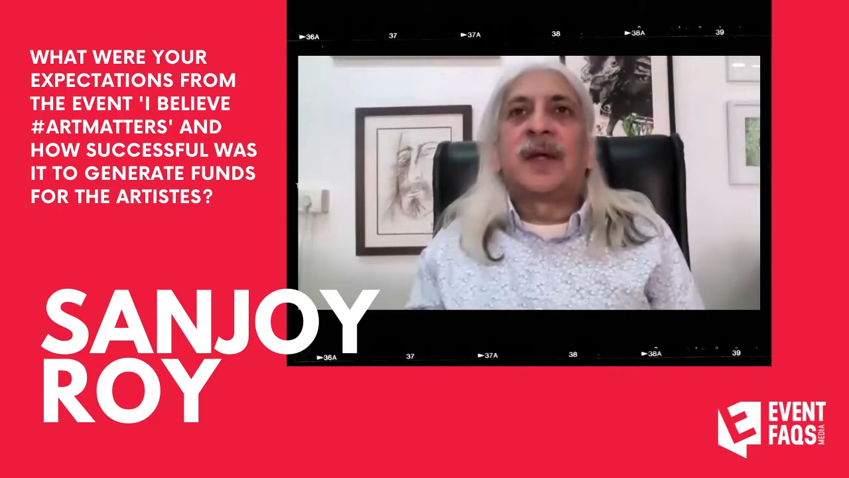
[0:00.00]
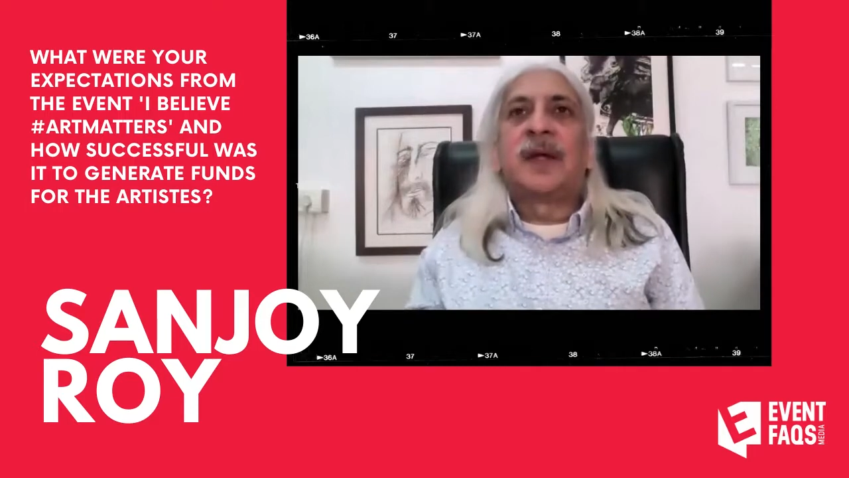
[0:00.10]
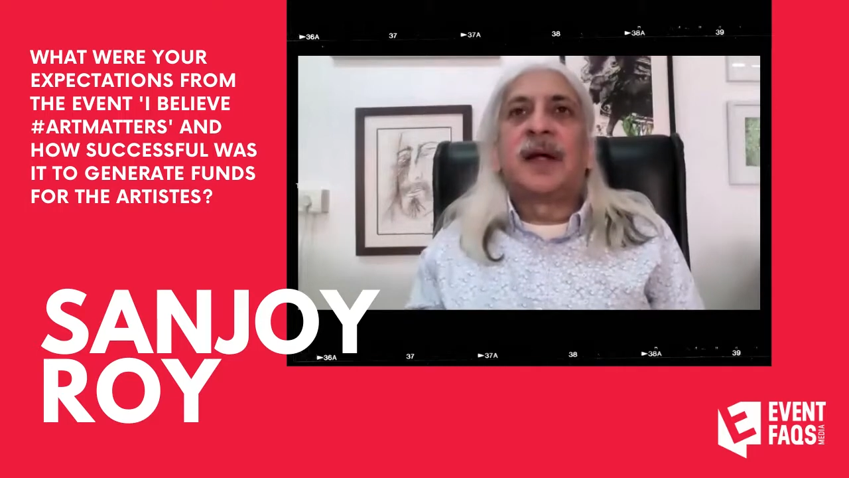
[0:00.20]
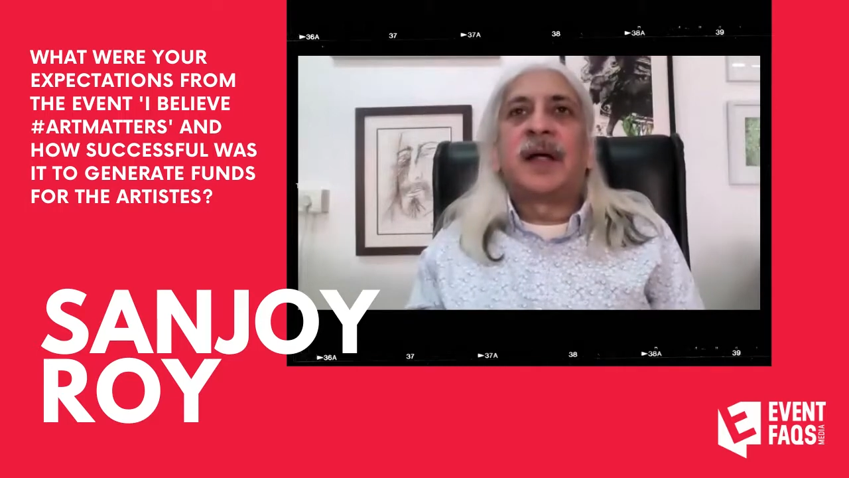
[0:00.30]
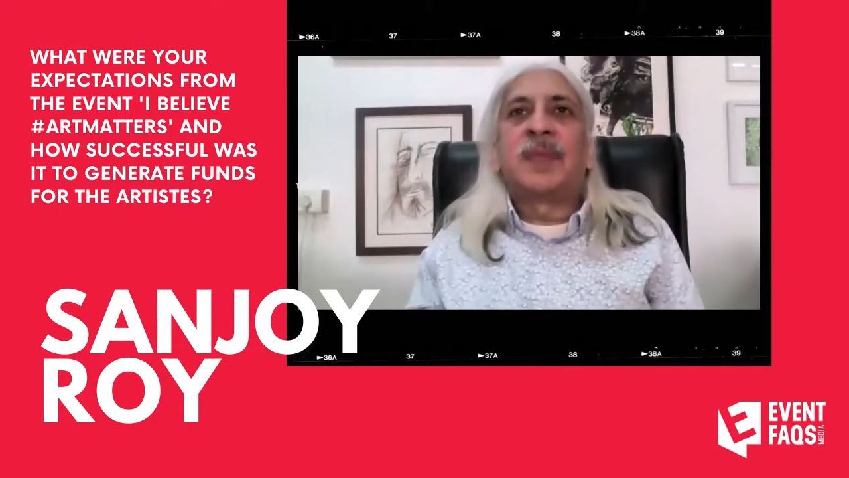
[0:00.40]

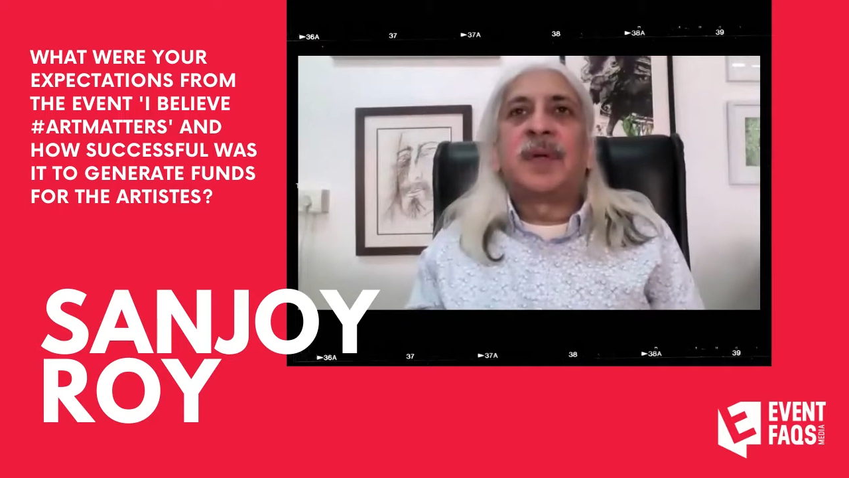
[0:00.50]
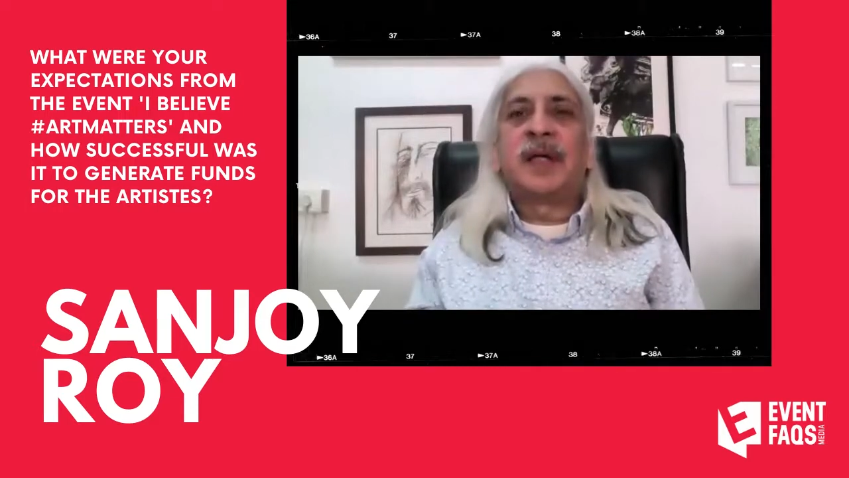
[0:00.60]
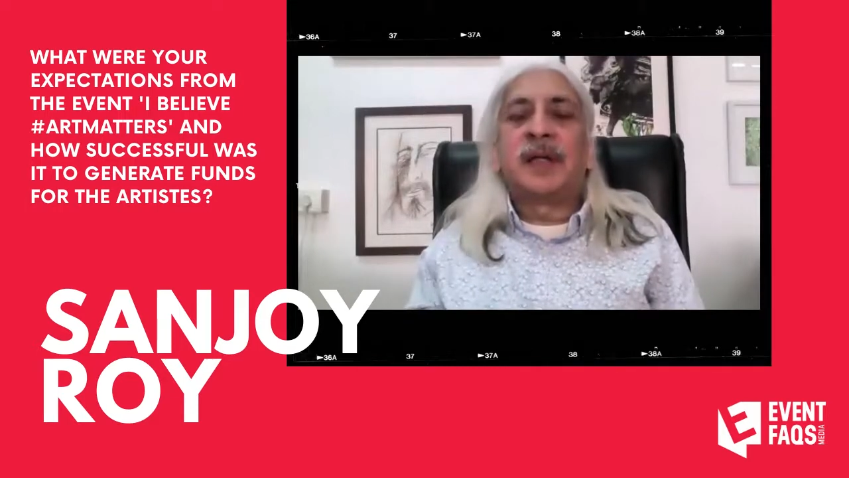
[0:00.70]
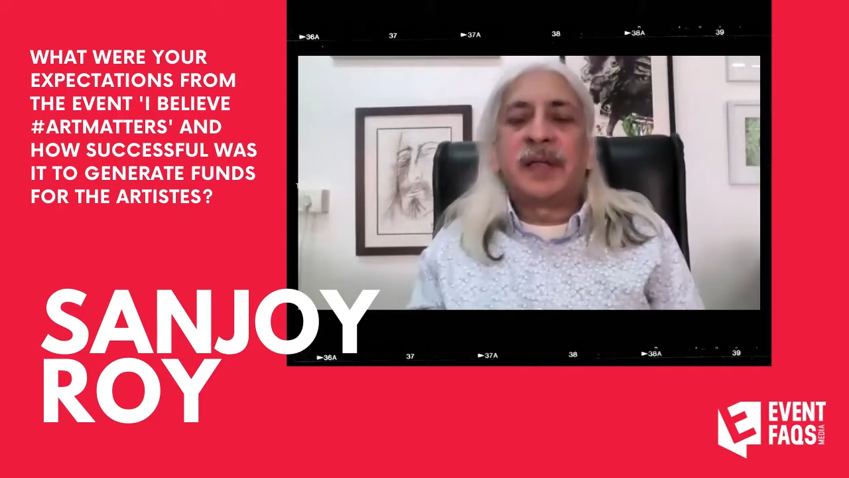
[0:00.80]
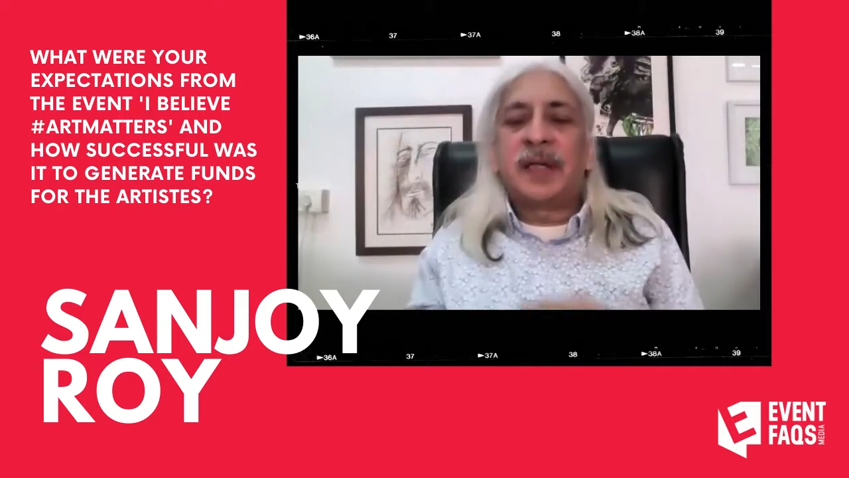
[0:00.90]
I
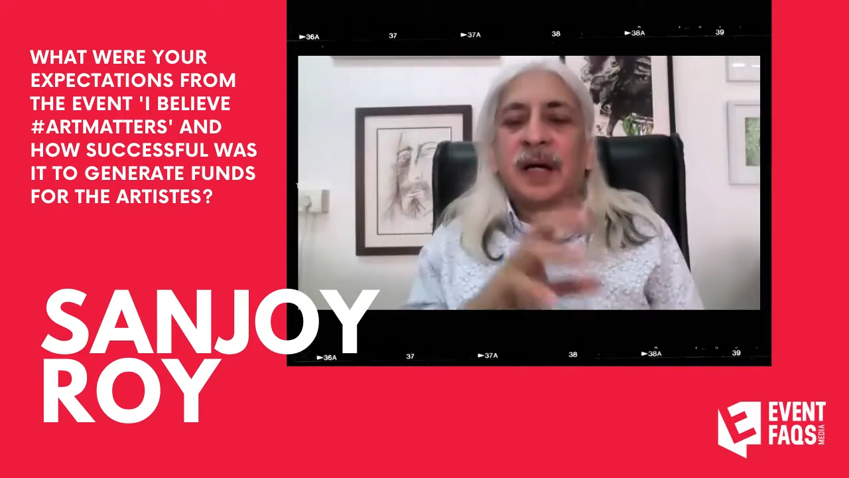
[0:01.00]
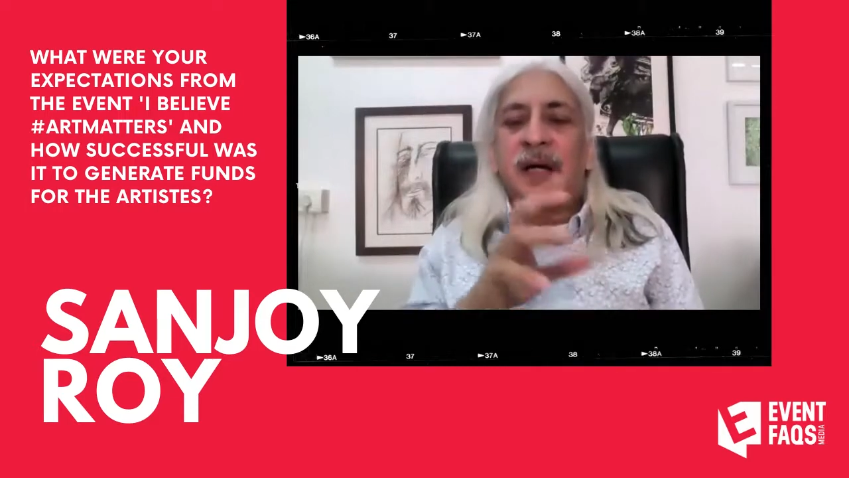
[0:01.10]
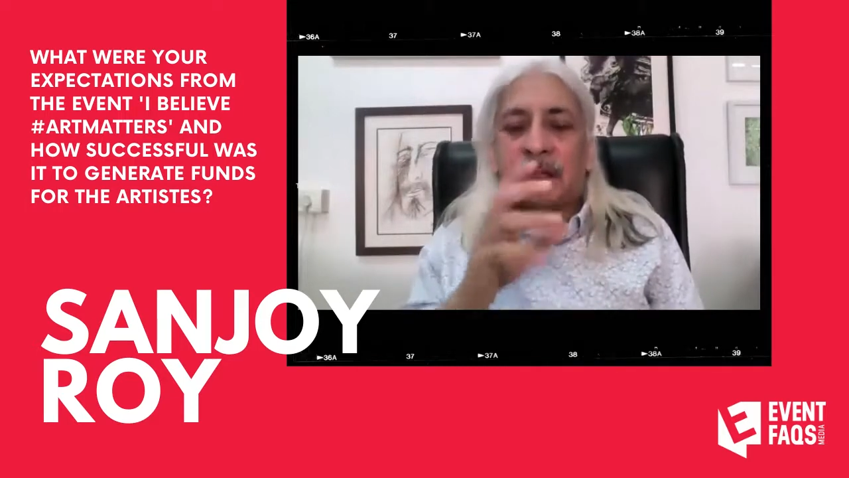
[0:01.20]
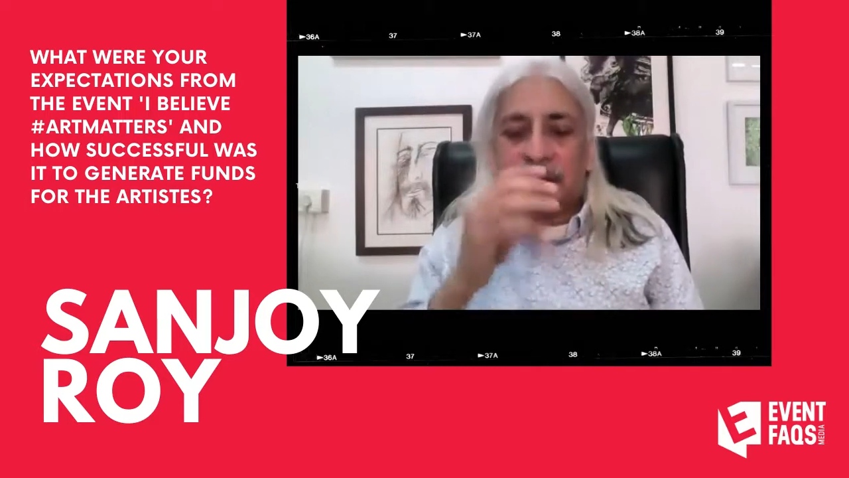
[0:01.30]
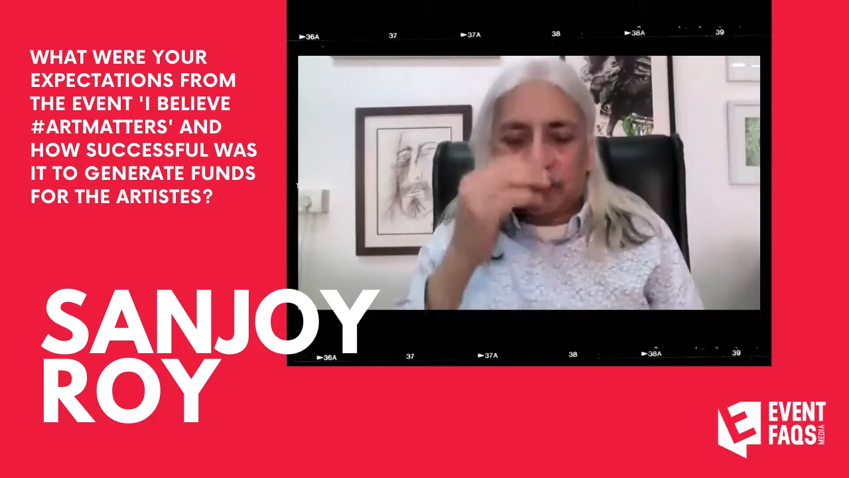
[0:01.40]
believe the
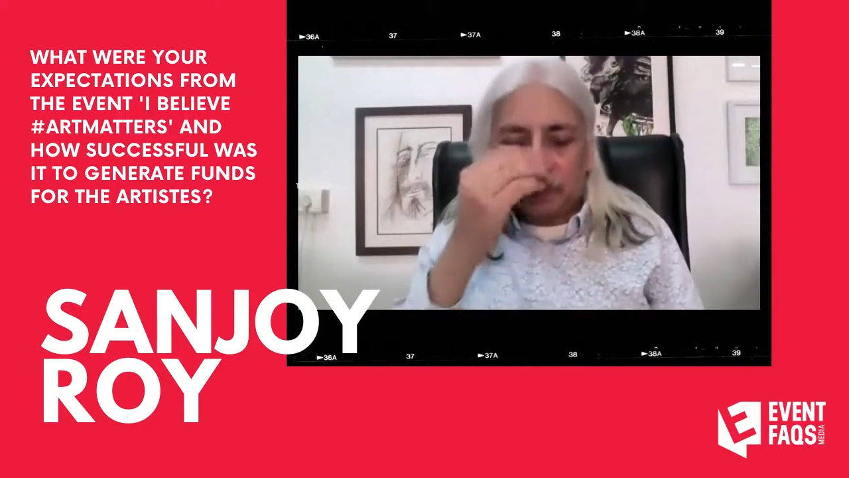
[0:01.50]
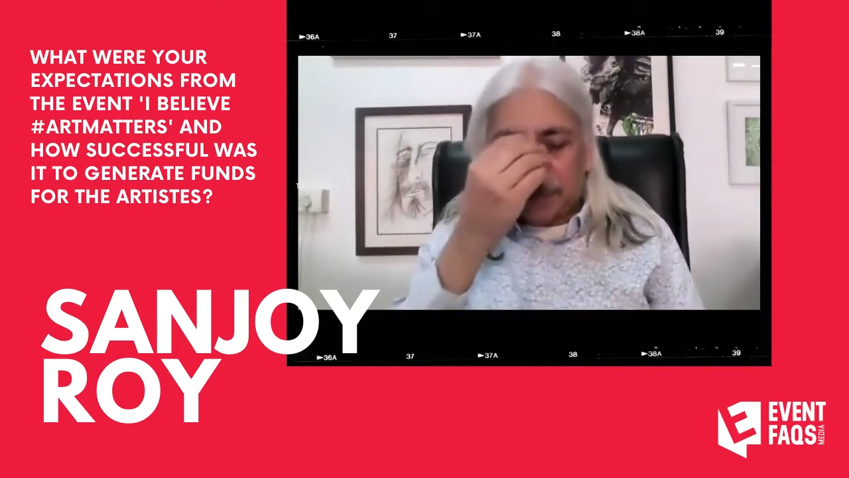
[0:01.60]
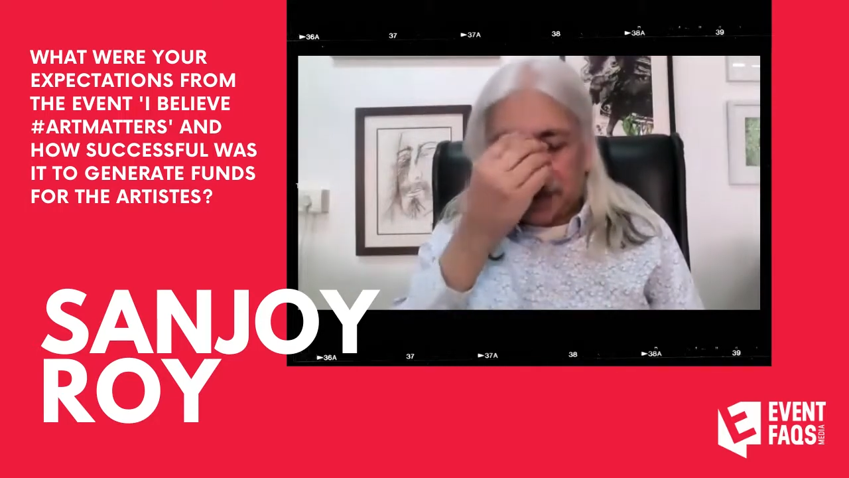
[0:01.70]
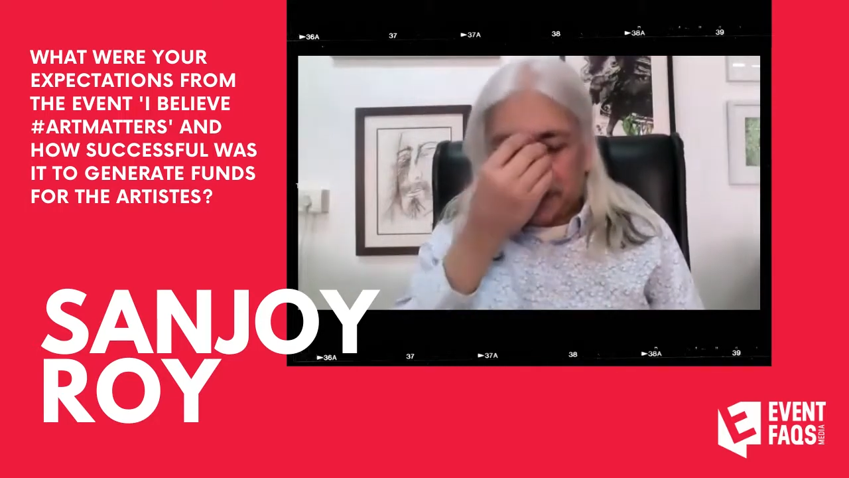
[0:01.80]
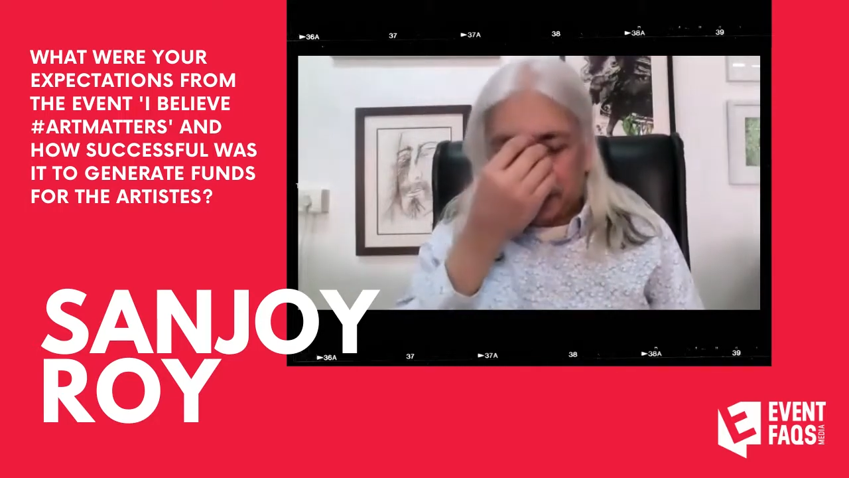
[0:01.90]
Art
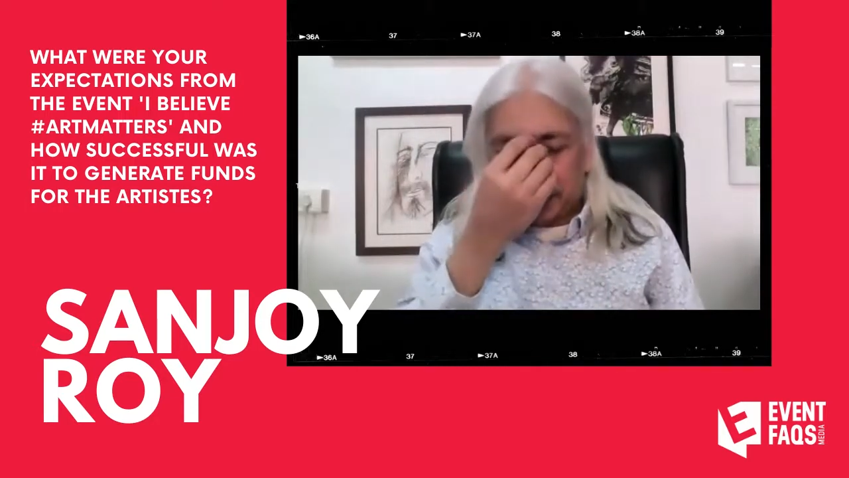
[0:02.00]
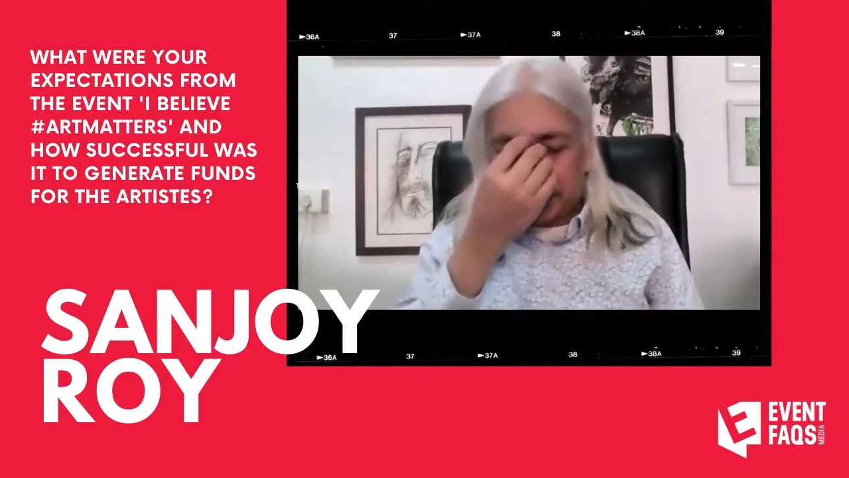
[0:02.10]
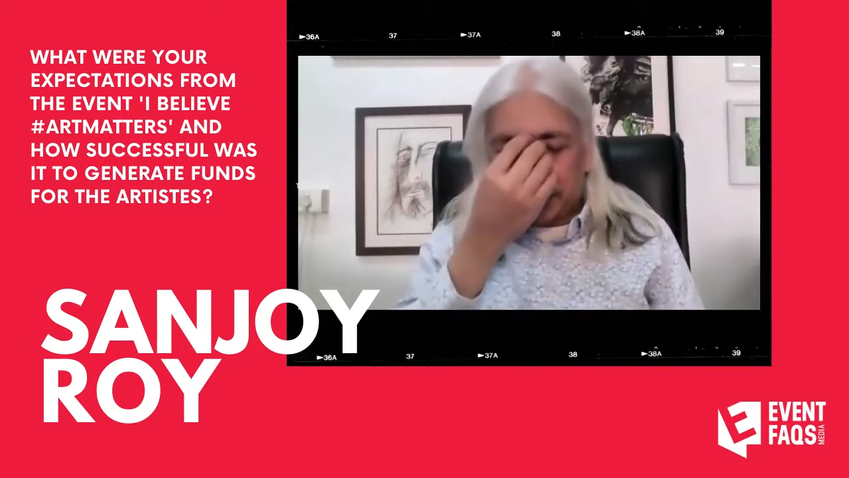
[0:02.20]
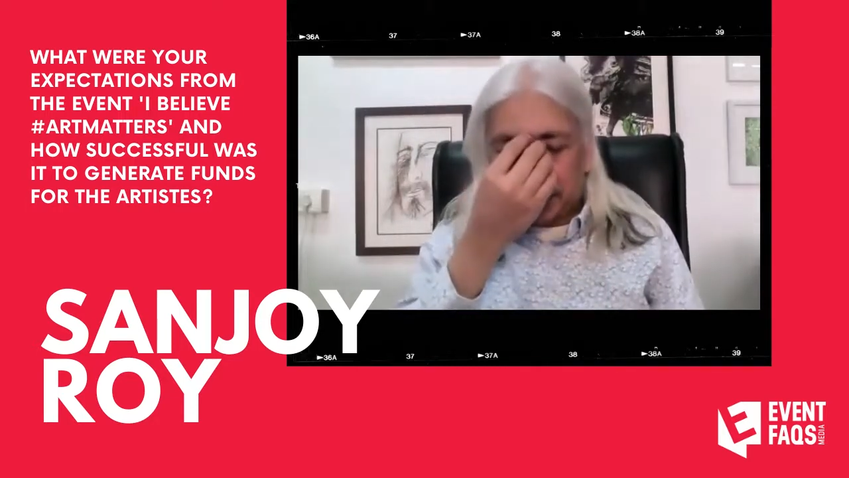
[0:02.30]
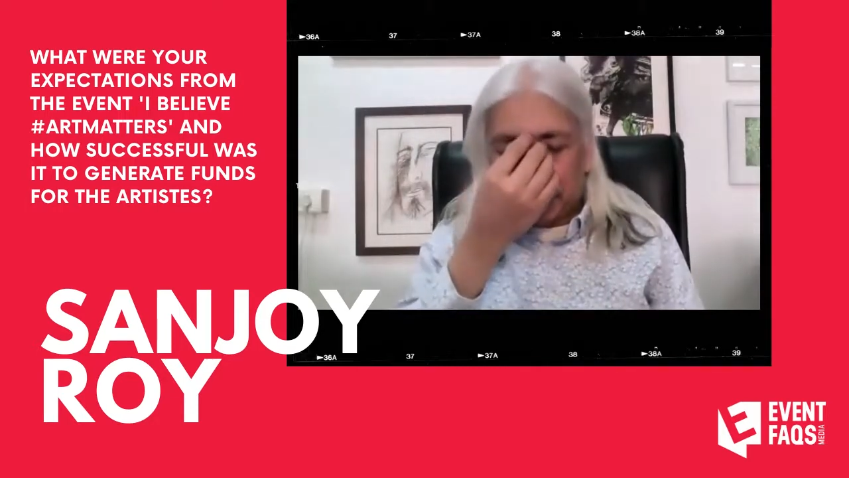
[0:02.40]
Matters